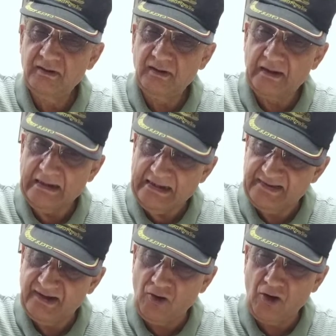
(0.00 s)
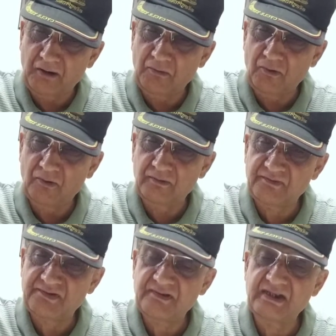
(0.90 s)
releasing hormone
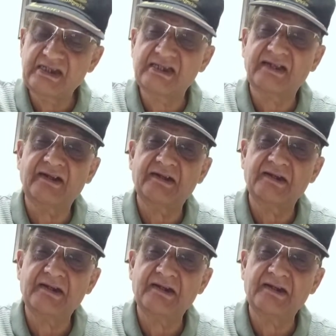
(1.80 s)
is secreted